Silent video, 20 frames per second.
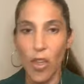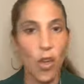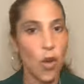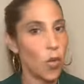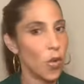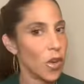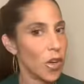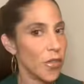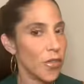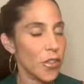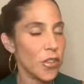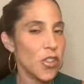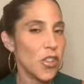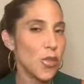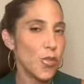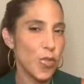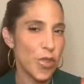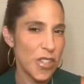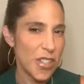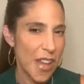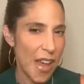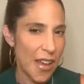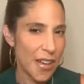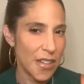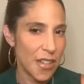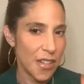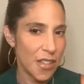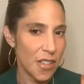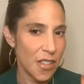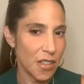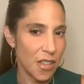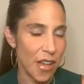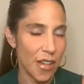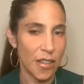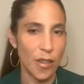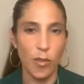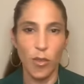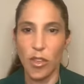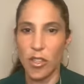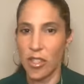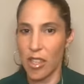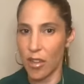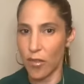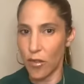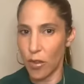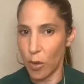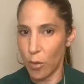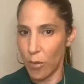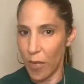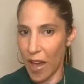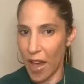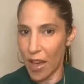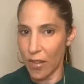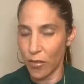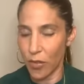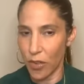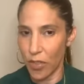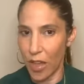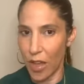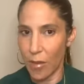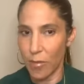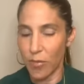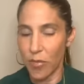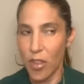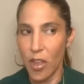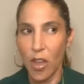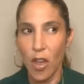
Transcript: What if they're just pretending to like them because they feel bad for them?